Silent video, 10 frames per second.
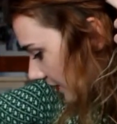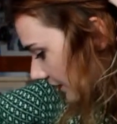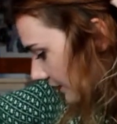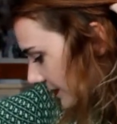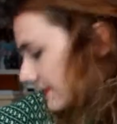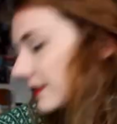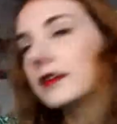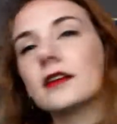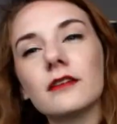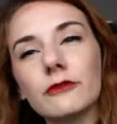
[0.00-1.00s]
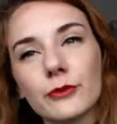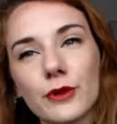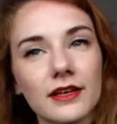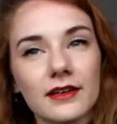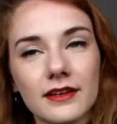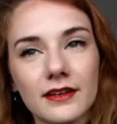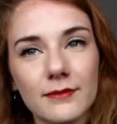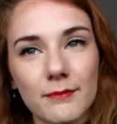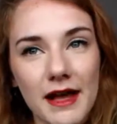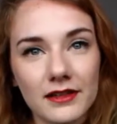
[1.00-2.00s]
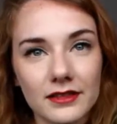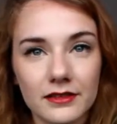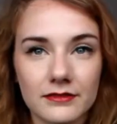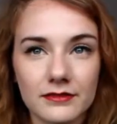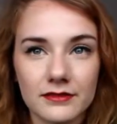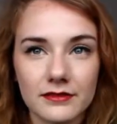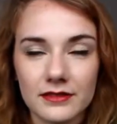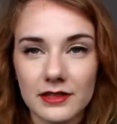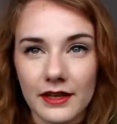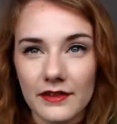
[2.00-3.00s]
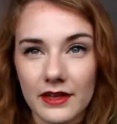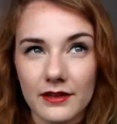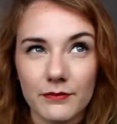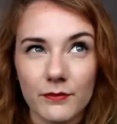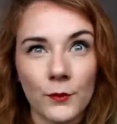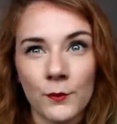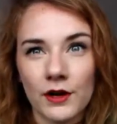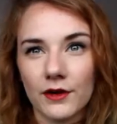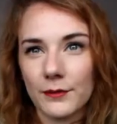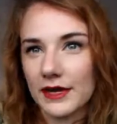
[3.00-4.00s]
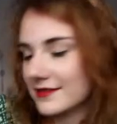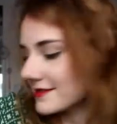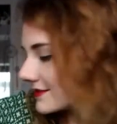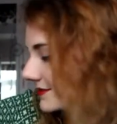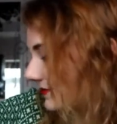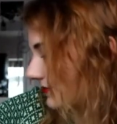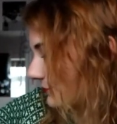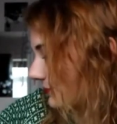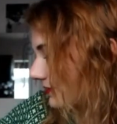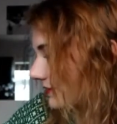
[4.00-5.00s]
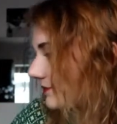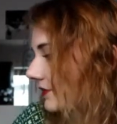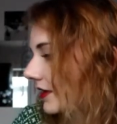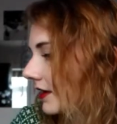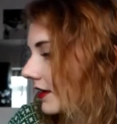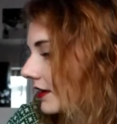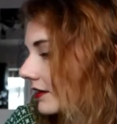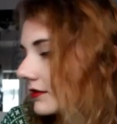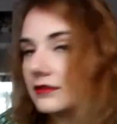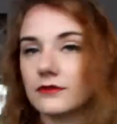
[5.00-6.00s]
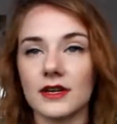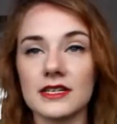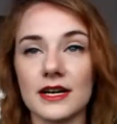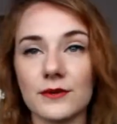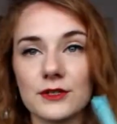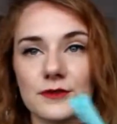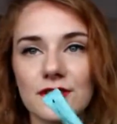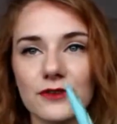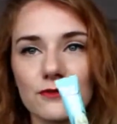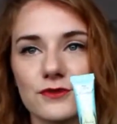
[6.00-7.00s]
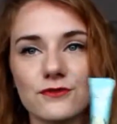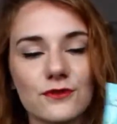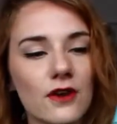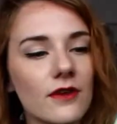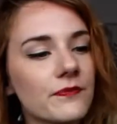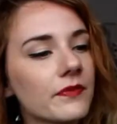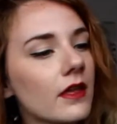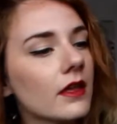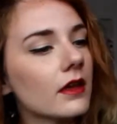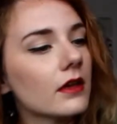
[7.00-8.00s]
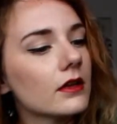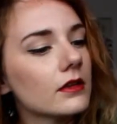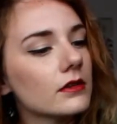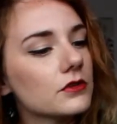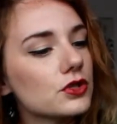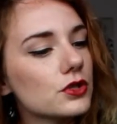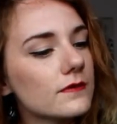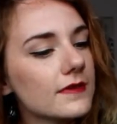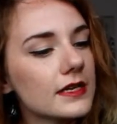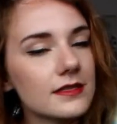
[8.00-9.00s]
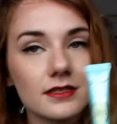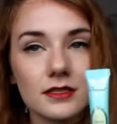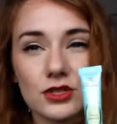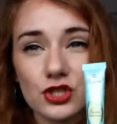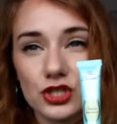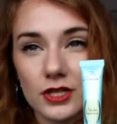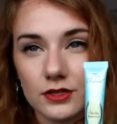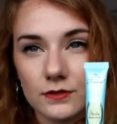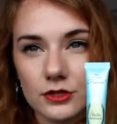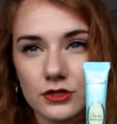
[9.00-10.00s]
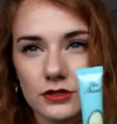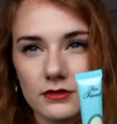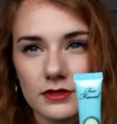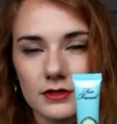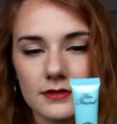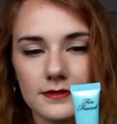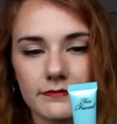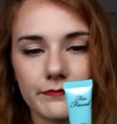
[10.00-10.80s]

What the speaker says: other bits in here from like MAC and like their Walmart and places, so I'm trying to find out which ones I got from Sephora. The Too Faced Shadow Insurance.